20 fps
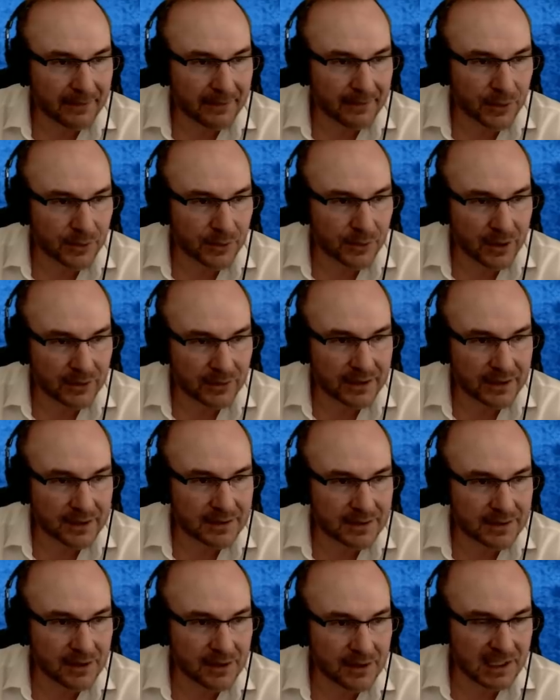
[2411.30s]
who wrote
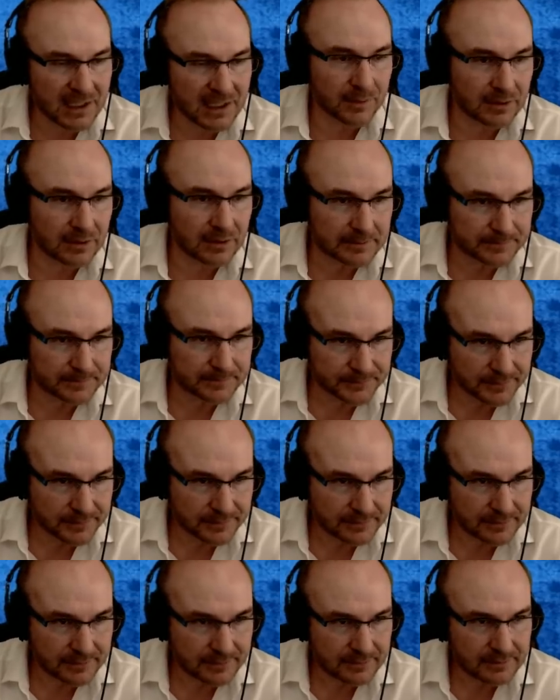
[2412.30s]
this gospel.
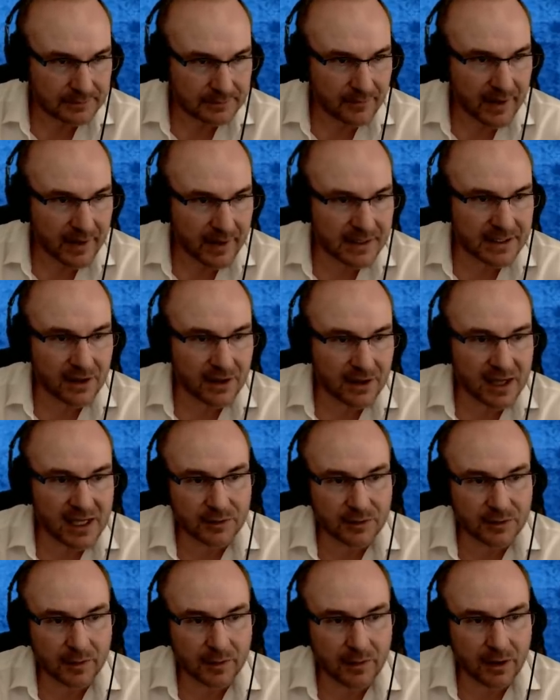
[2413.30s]
Is it
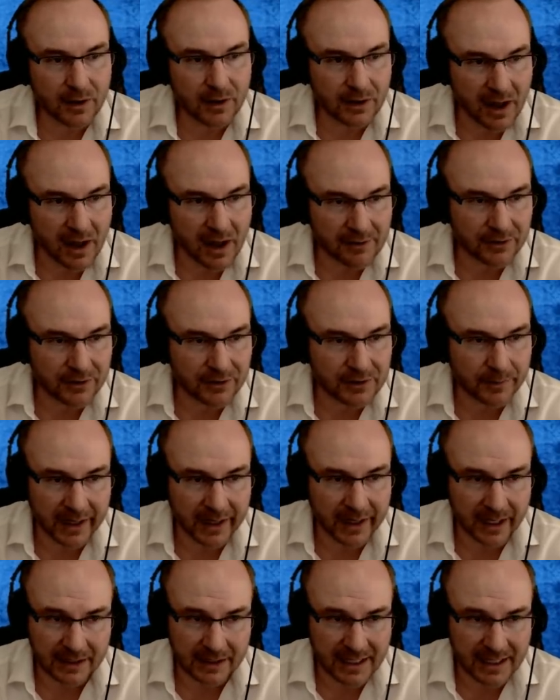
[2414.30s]
lawful, lawful to
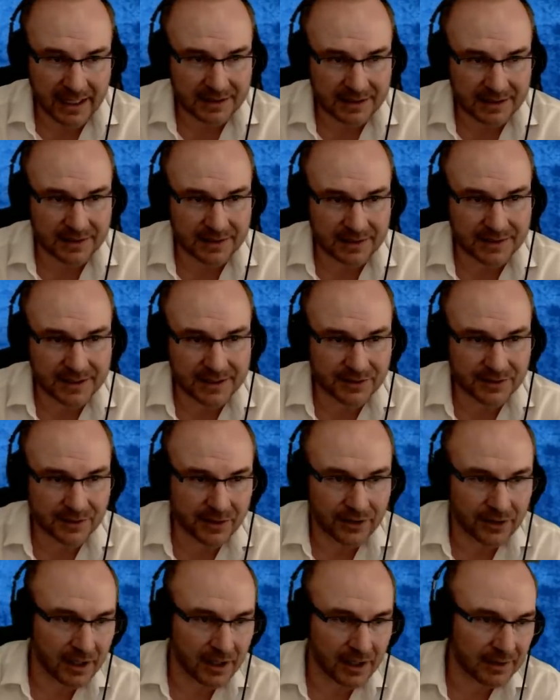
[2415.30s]
pay taxes to
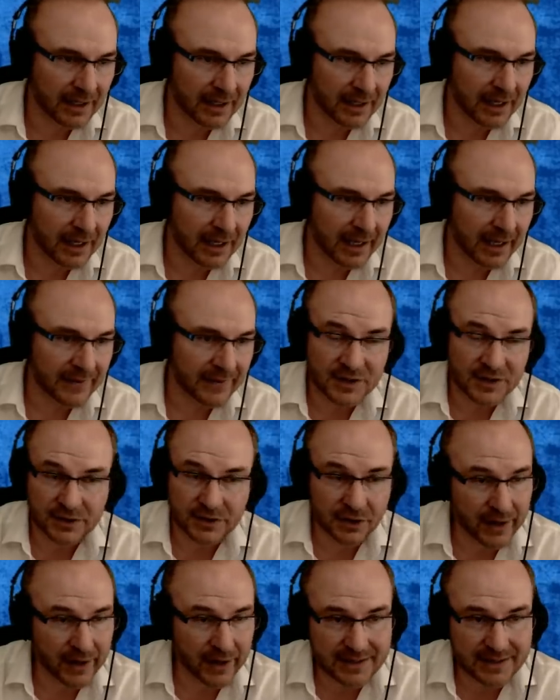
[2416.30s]
Caesar or not? And this is
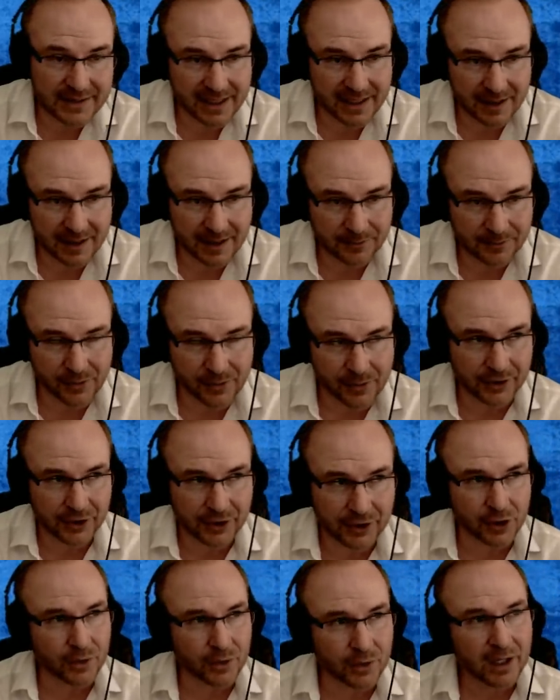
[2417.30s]
a great setup for,
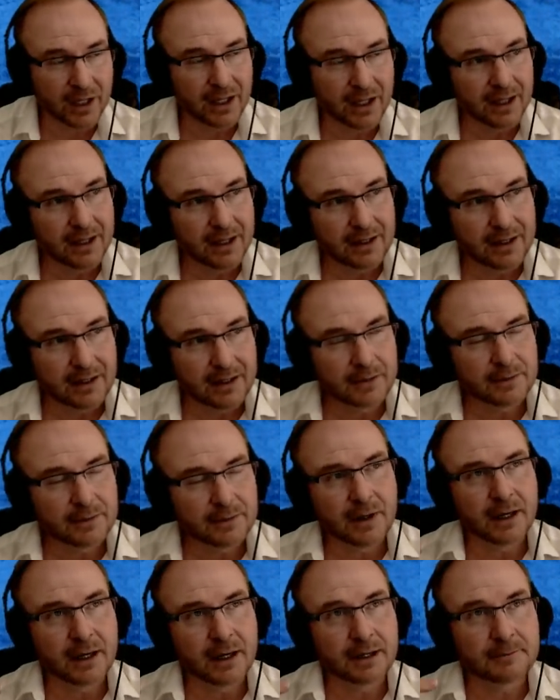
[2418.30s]
you know,
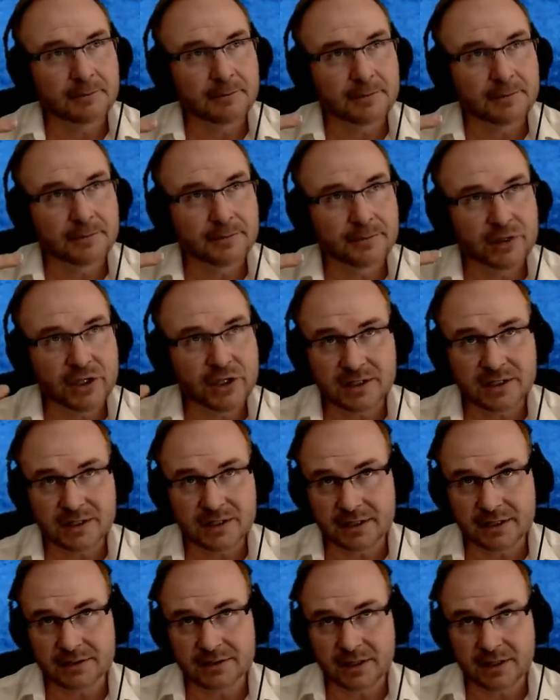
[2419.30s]
um,
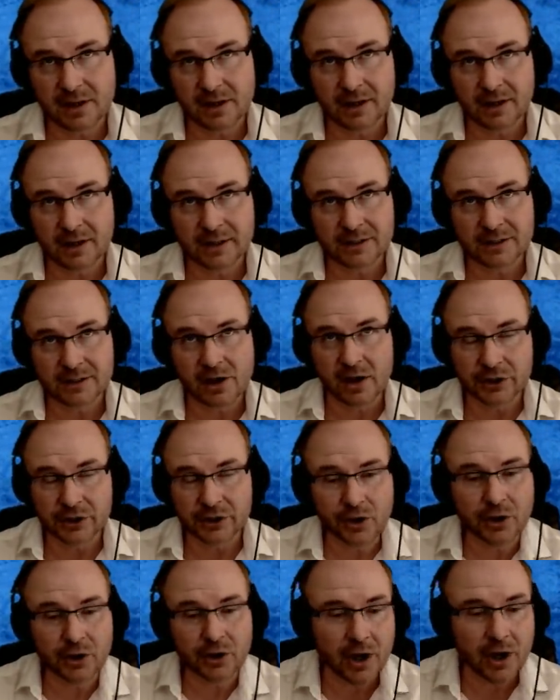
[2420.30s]
Jesus is, is on
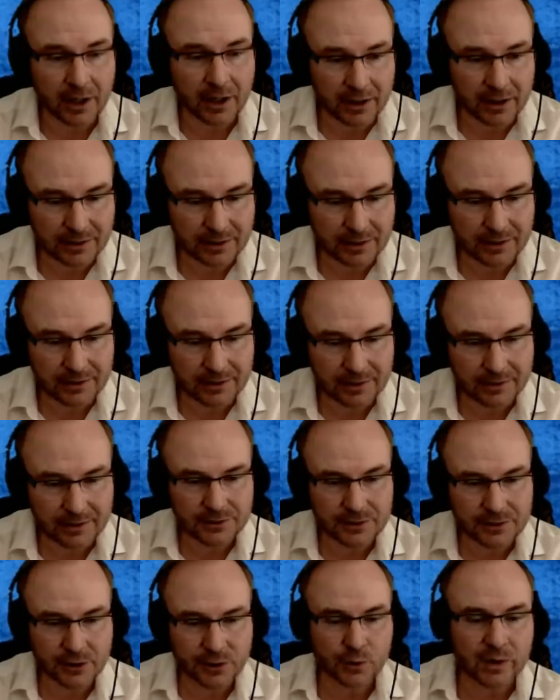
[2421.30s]
your heart,
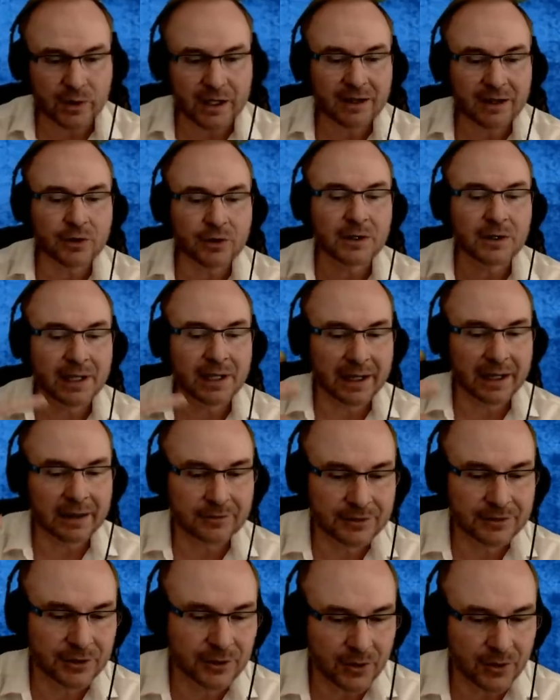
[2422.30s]
so you give your
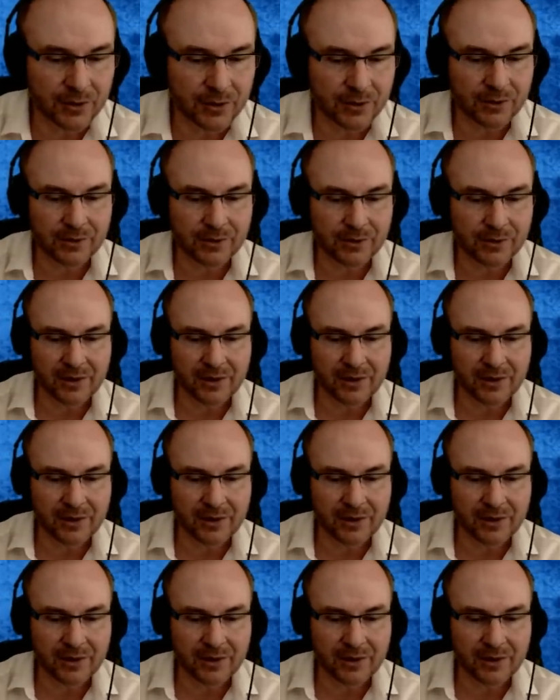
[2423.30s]
life to who,